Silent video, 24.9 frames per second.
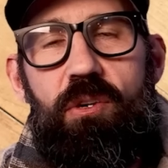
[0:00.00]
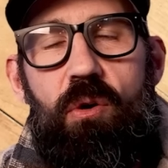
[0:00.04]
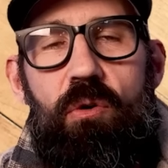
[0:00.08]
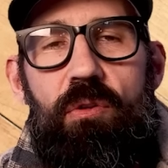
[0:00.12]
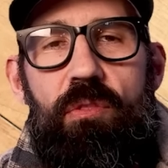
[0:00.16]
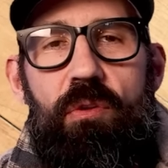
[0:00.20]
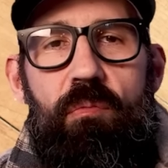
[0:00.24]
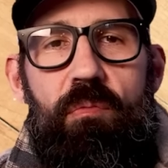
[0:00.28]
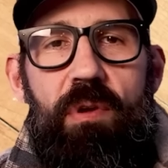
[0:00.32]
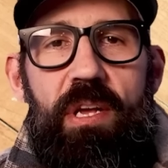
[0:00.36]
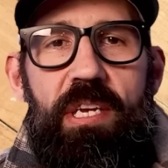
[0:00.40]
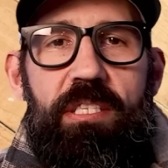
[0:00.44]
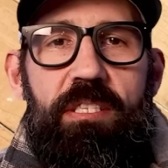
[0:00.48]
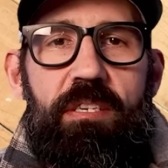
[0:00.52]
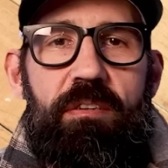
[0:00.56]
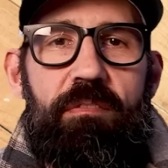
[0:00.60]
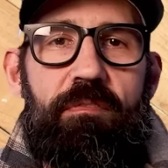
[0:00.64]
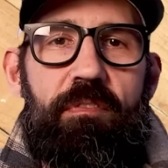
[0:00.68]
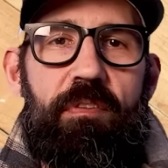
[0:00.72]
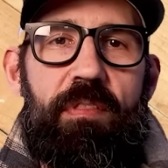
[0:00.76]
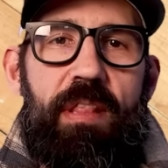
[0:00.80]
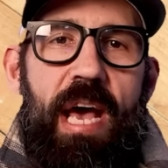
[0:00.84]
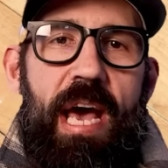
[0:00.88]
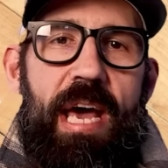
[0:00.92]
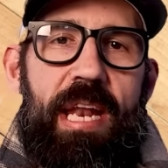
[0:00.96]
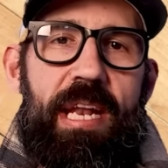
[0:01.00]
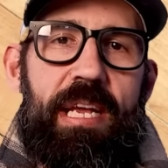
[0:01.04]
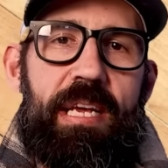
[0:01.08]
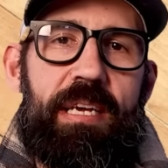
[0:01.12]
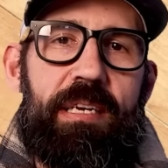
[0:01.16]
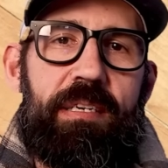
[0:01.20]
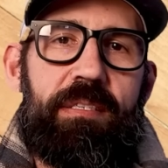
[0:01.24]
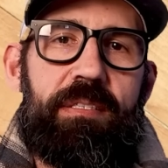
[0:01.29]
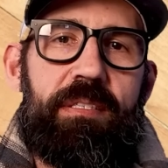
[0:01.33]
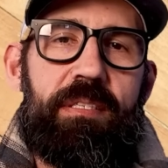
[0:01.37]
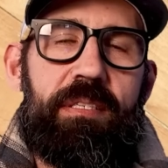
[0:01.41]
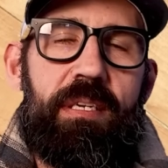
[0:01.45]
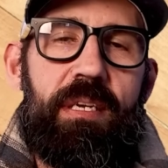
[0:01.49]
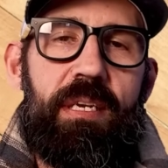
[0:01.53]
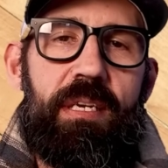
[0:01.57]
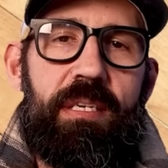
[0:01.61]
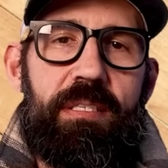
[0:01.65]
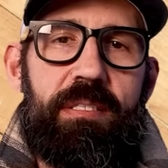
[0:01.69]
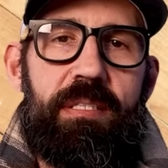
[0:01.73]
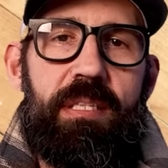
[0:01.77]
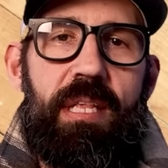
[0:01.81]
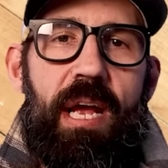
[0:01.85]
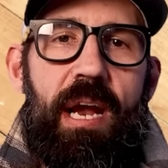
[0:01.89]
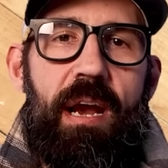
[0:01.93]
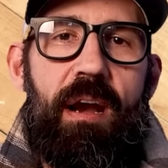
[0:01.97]
or the reason for that is
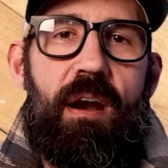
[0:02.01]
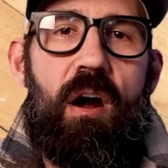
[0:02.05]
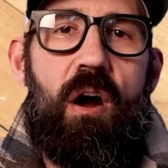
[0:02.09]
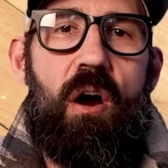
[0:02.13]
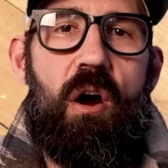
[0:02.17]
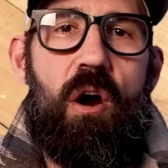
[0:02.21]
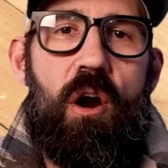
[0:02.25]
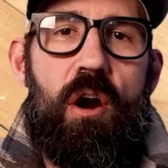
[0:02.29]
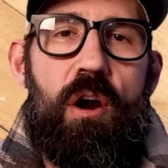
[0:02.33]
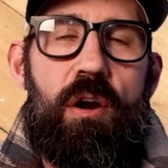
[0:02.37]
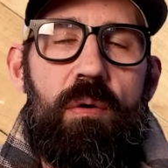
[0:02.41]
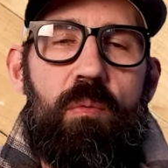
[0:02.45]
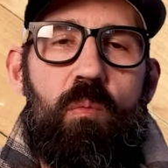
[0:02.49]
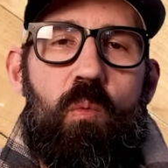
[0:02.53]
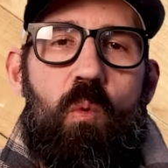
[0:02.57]
they are